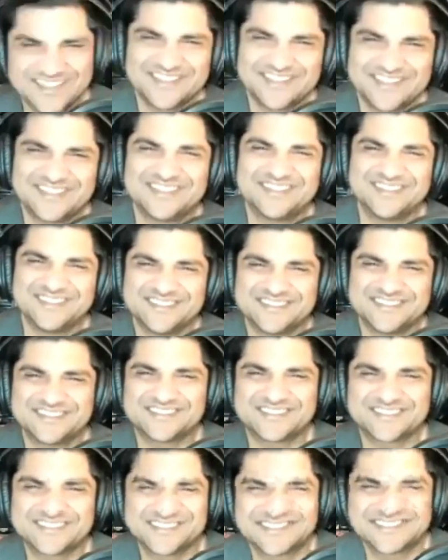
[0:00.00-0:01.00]
You
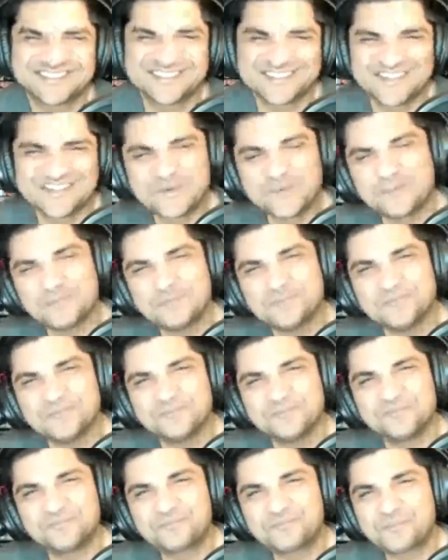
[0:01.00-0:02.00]
know, he was throwing
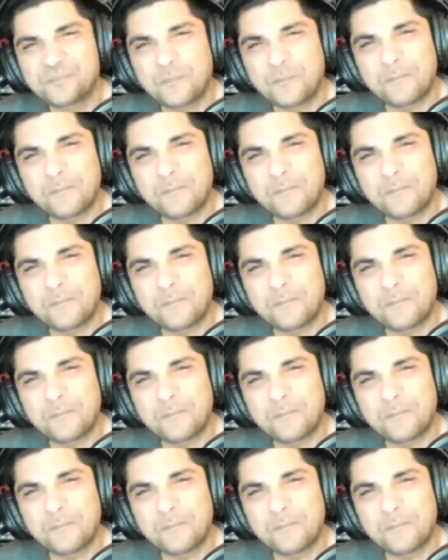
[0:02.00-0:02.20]
money at